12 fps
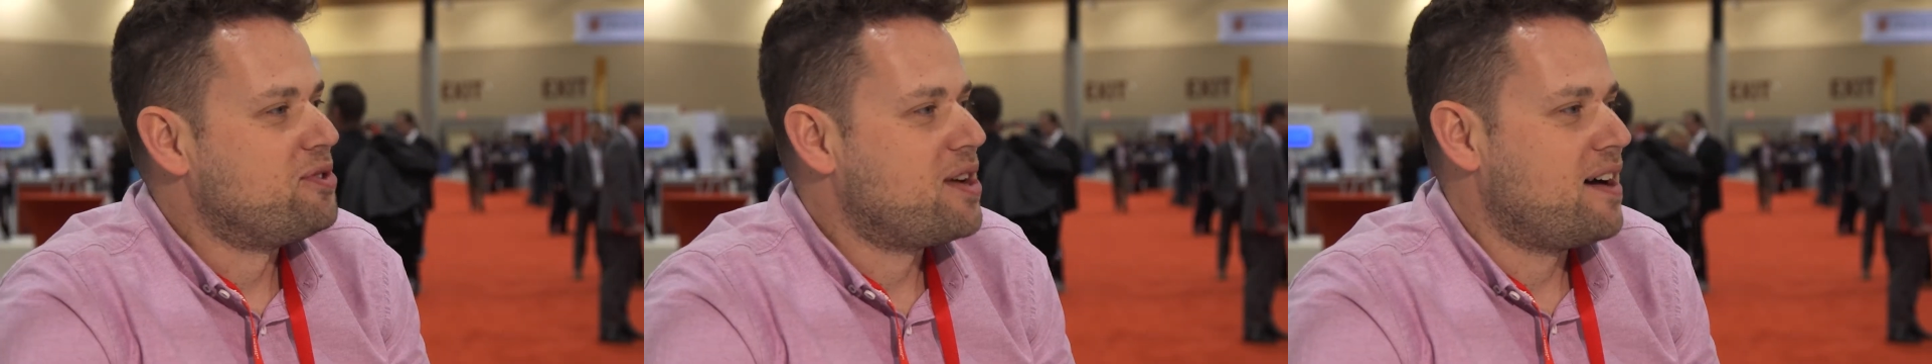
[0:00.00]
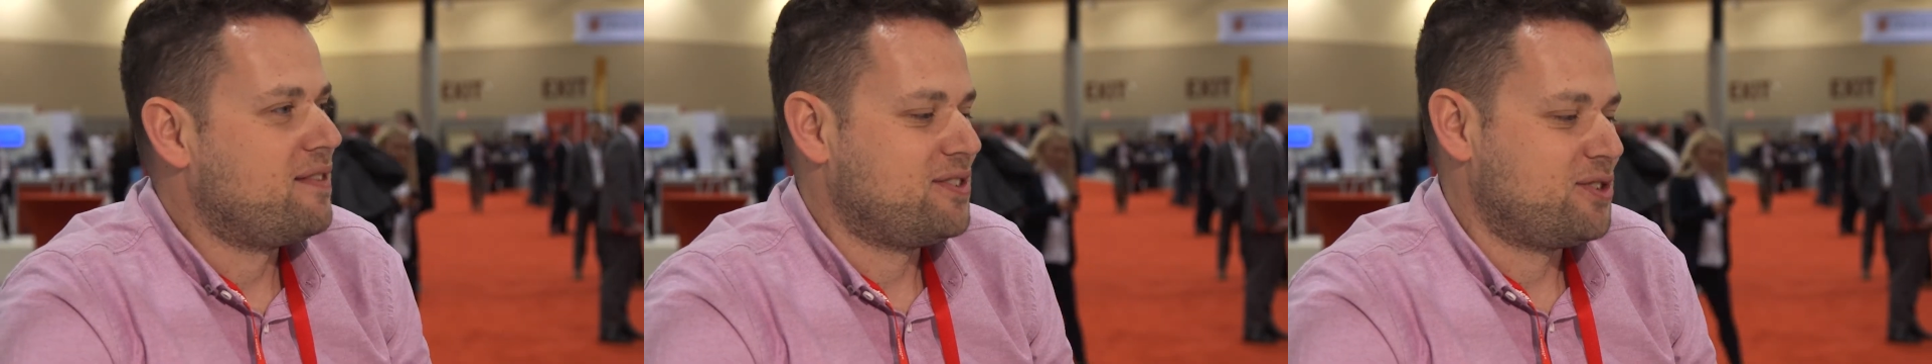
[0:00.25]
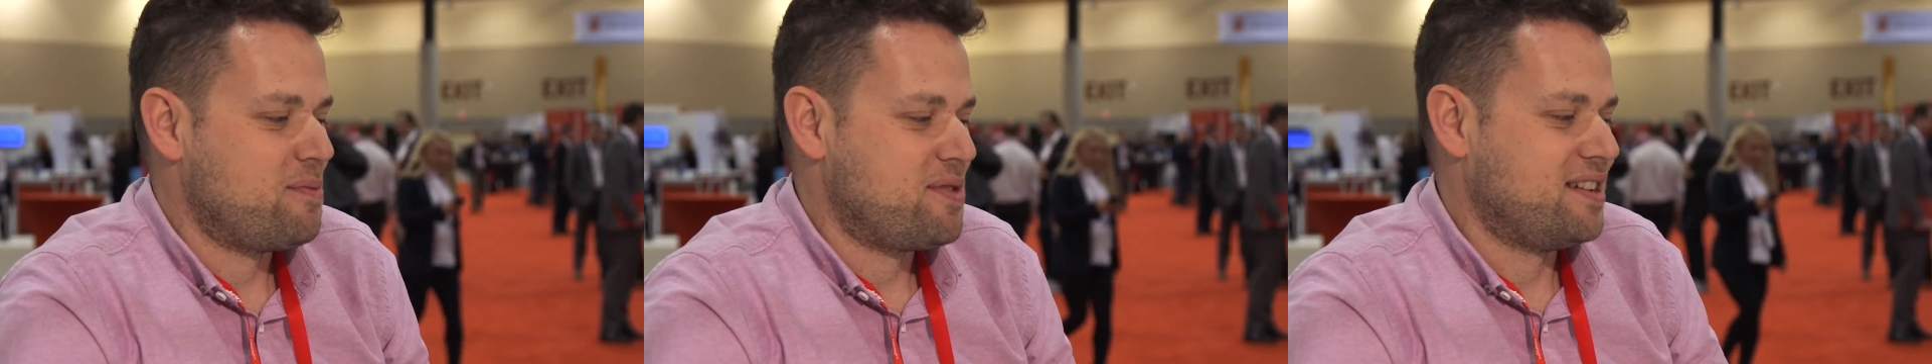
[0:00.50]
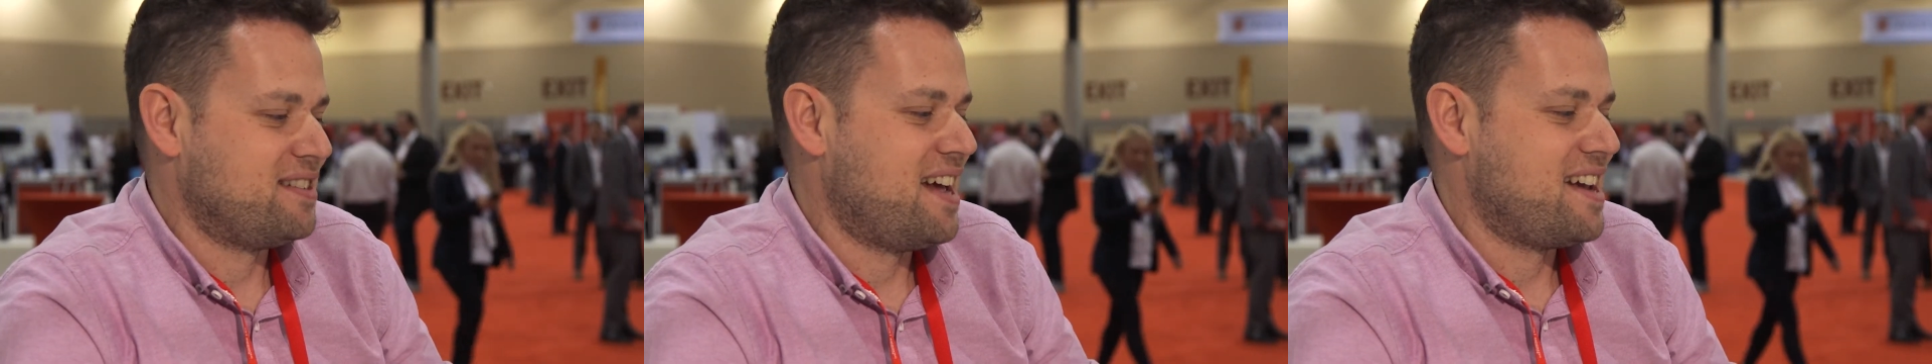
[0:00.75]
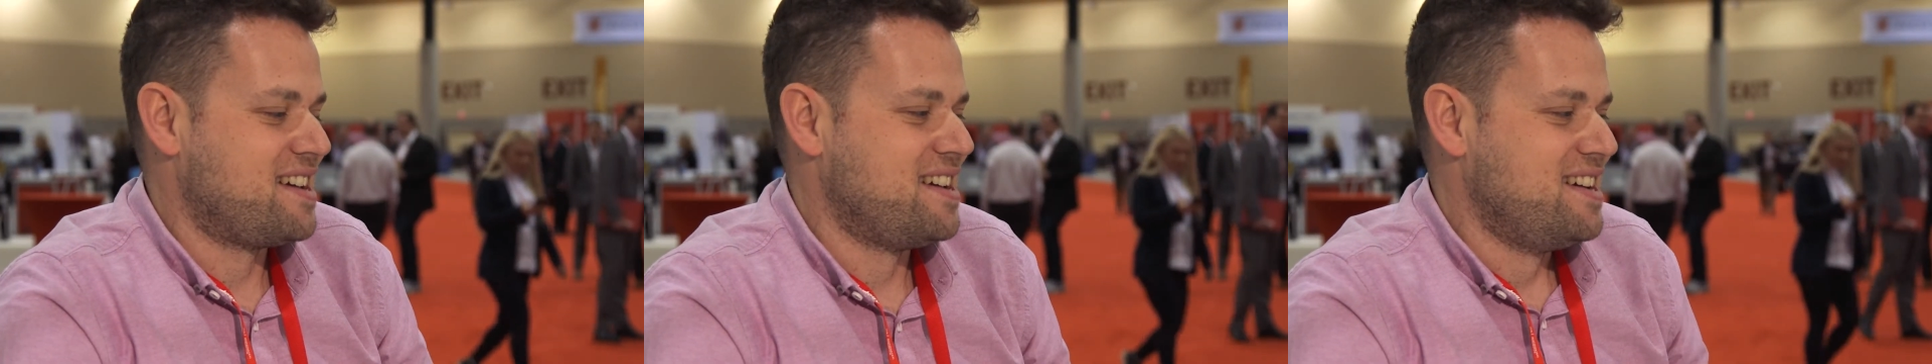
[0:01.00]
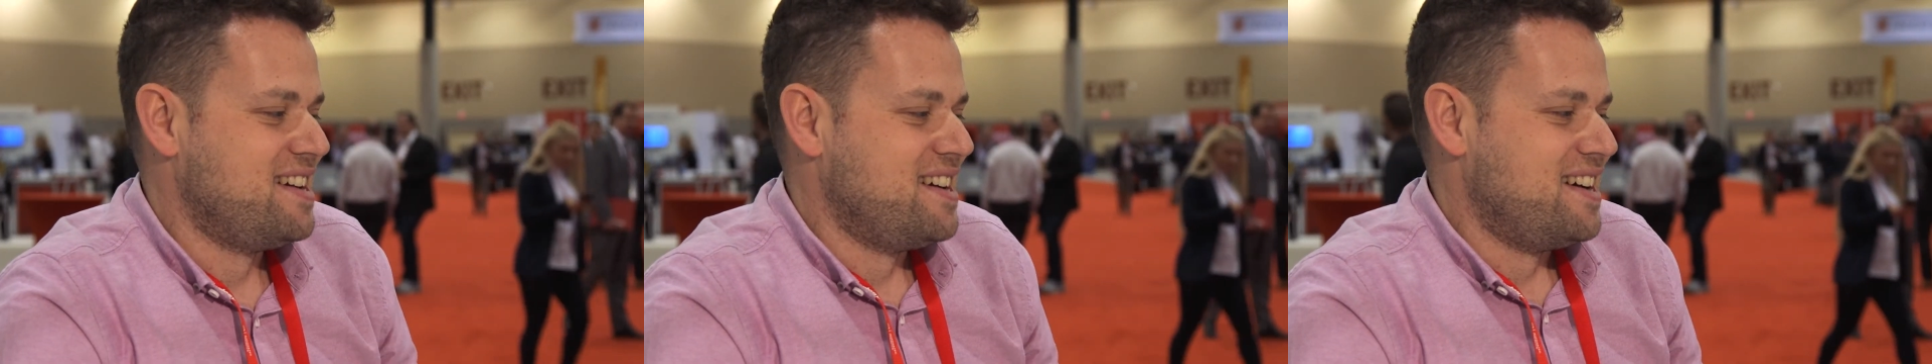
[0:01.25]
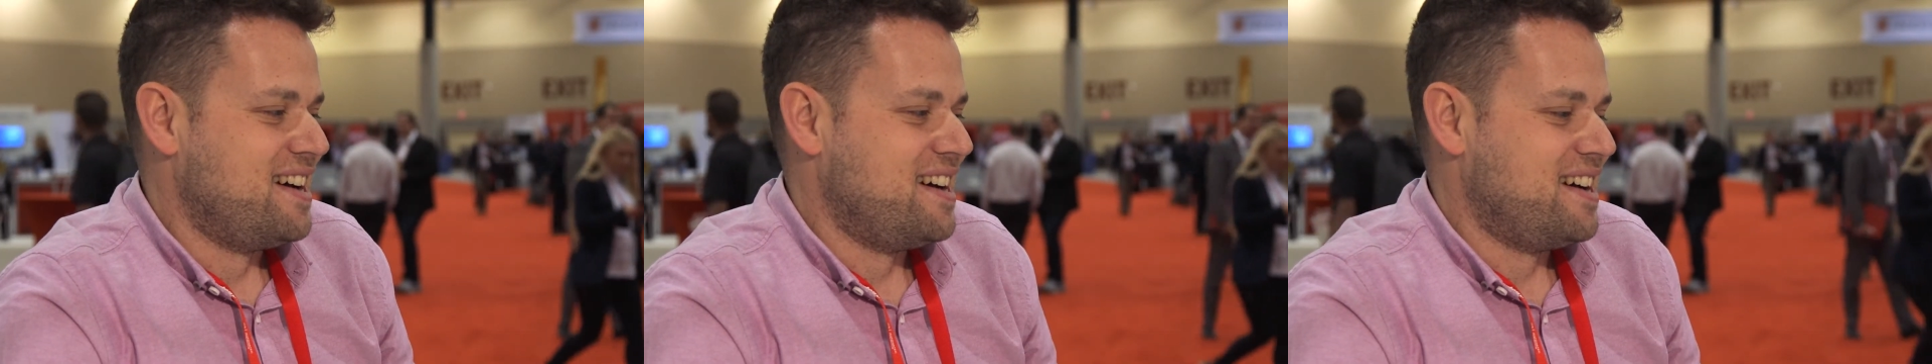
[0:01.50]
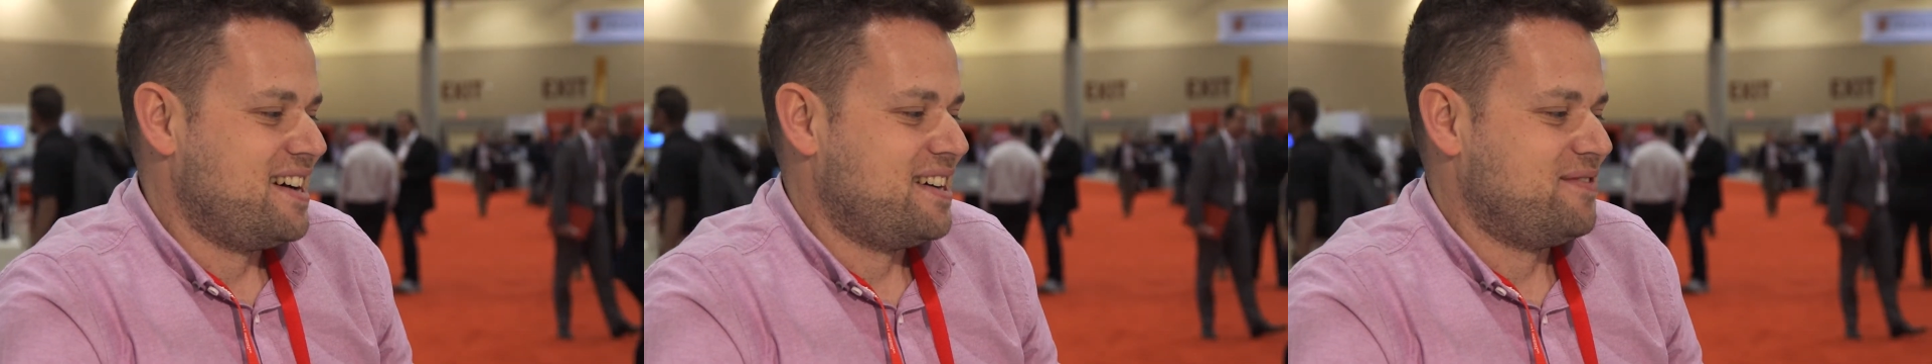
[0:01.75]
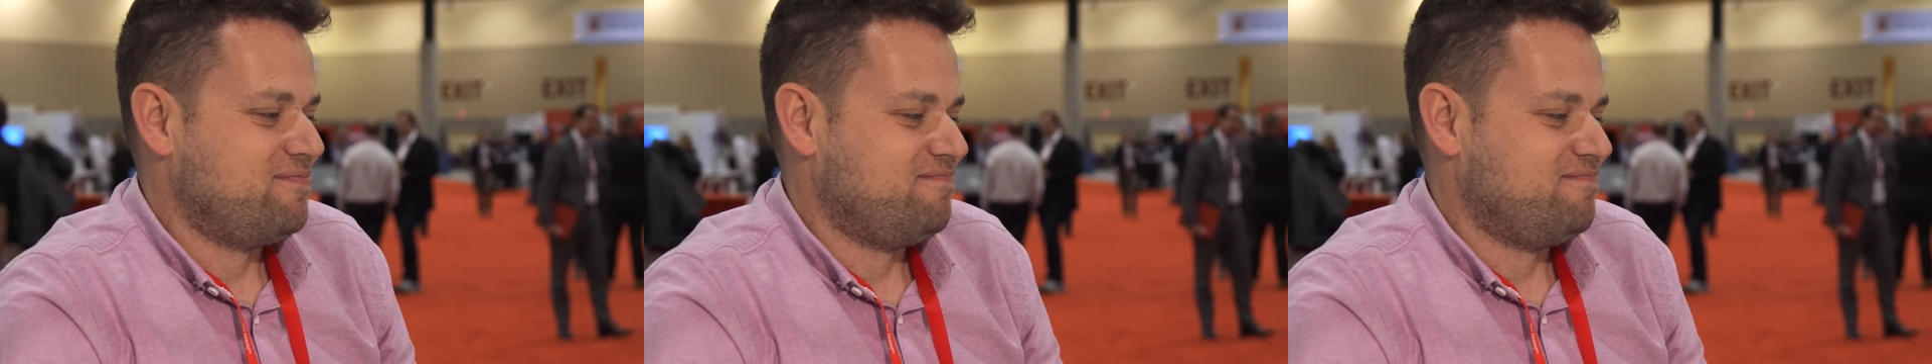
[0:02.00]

You have something like. Uh,